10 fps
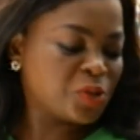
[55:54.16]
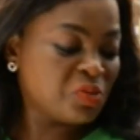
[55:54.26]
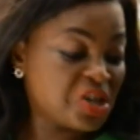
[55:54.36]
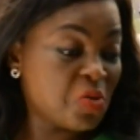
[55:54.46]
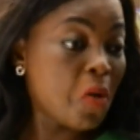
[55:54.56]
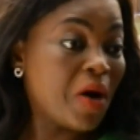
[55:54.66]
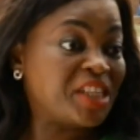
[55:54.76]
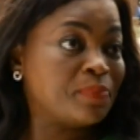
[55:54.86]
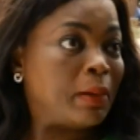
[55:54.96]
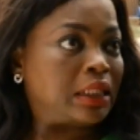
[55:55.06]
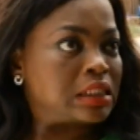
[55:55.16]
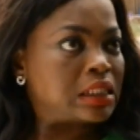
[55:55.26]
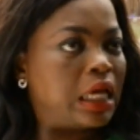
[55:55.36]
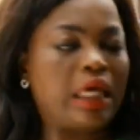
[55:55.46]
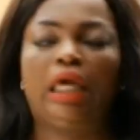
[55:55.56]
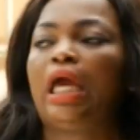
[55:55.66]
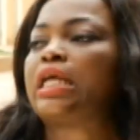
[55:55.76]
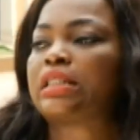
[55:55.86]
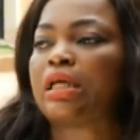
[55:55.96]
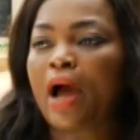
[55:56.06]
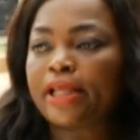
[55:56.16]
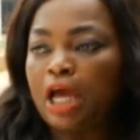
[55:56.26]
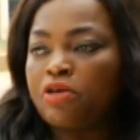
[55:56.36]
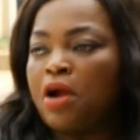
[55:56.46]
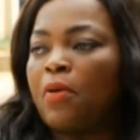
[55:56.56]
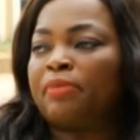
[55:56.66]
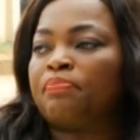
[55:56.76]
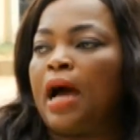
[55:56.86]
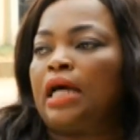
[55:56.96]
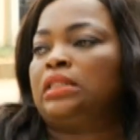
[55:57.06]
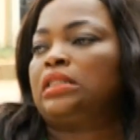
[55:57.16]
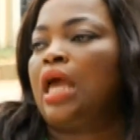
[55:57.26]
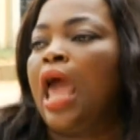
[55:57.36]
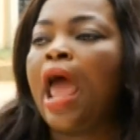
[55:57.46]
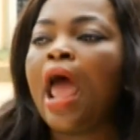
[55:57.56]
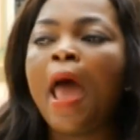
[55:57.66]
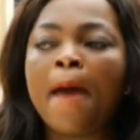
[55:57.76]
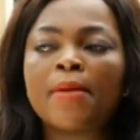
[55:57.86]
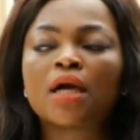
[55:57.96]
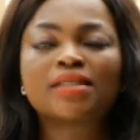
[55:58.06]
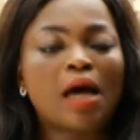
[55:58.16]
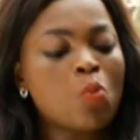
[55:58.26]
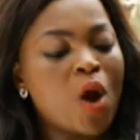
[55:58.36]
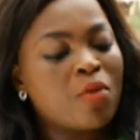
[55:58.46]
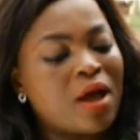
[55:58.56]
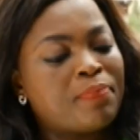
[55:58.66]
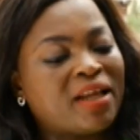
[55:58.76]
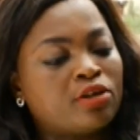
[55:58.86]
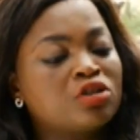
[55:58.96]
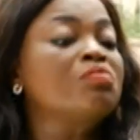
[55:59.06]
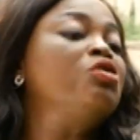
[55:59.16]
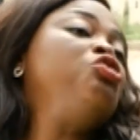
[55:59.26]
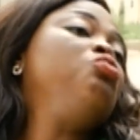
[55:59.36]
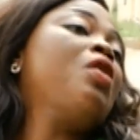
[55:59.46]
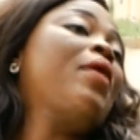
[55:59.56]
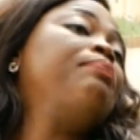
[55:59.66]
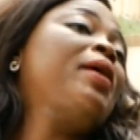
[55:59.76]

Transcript: this morning wore white pants. And I said, why are you wearing white pants? Eh? Because I'm wearing white pants doesn't mean you should wear white